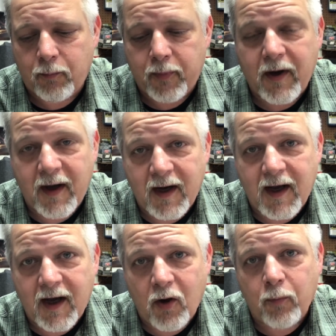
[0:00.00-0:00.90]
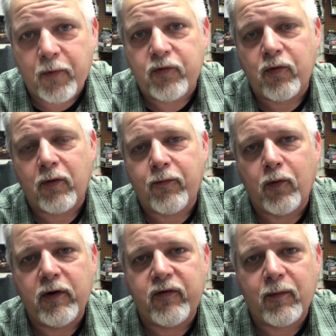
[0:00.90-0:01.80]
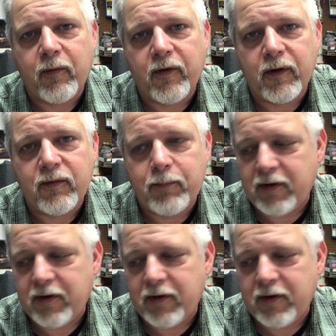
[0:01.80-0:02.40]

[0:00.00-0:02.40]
but I hope that you'll avoid some of the